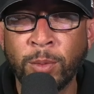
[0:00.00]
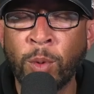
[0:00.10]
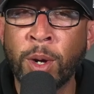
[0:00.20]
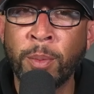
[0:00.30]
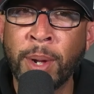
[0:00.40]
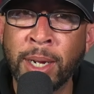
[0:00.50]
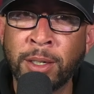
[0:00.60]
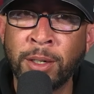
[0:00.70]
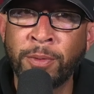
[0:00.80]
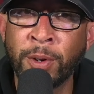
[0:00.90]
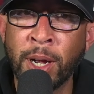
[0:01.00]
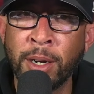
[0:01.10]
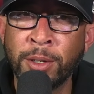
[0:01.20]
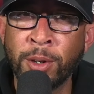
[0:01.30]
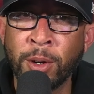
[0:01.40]
Welcome back to the
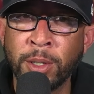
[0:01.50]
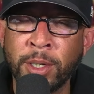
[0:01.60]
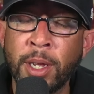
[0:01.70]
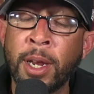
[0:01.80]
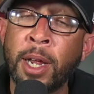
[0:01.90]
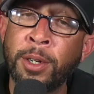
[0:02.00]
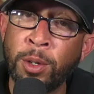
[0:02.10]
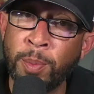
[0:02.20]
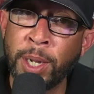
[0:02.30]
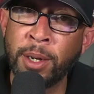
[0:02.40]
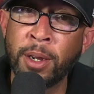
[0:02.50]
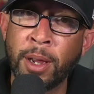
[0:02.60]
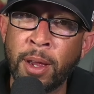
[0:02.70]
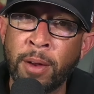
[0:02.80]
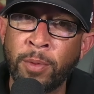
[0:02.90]
Forgotten Circus. And I do mean
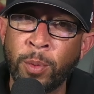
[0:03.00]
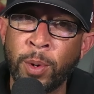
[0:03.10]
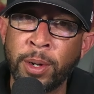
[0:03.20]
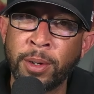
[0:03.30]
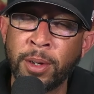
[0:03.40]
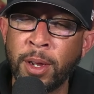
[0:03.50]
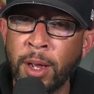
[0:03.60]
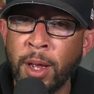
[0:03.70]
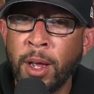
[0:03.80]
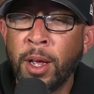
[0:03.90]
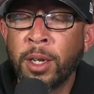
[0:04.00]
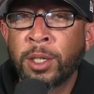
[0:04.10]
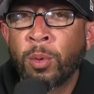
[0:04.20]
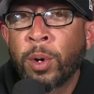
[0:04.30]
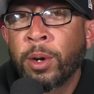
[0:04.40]
everyone.
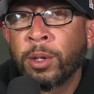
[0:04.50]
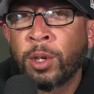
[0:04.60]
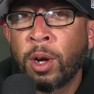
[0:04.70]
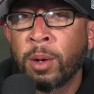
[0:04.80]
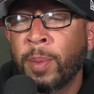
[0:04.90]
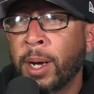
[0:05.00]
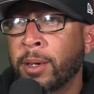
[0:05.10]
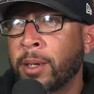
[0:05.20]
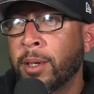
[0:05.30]
So we're going to talk about